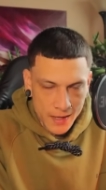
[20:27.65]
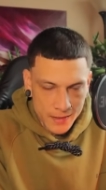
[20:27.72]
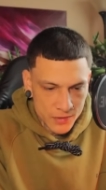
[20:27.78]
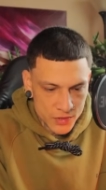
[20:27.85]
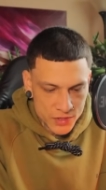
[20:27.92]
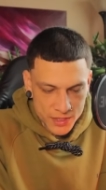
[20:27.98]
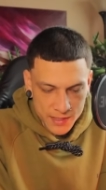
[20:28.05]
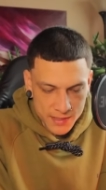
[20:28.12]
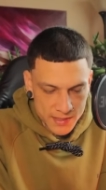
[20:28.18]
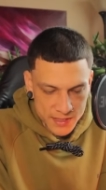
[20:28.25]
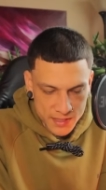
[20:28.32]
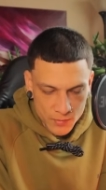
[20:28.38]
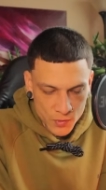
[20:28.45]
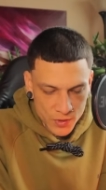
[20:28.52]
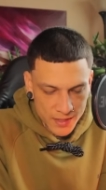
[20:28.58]
energy and
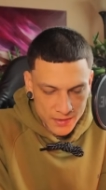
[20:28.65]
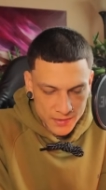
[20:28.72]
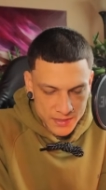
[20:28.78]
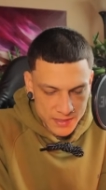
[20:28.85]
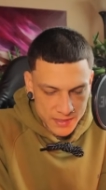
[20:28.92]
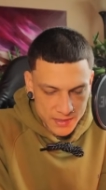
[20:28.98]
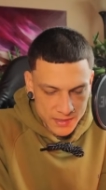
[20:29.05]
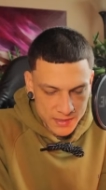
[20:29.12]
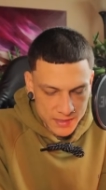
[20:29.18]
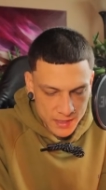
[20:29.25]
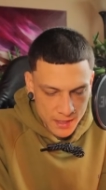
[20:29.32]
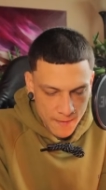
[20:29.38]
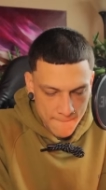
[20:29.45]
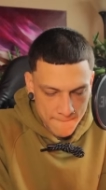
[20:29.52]
someone else's.